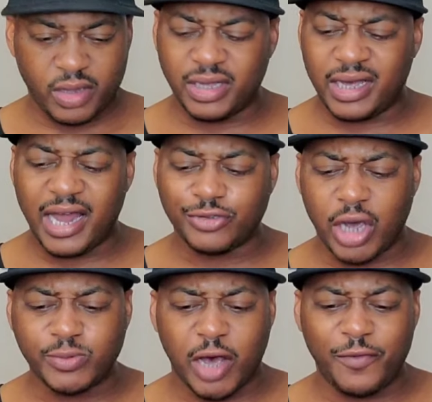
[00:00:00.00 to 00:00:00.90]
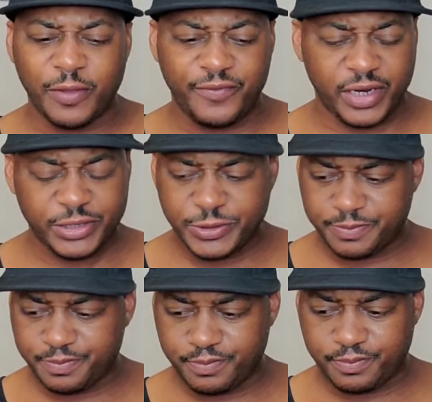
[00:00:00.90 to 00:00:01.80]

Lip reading: it then kind of drops off on the finish.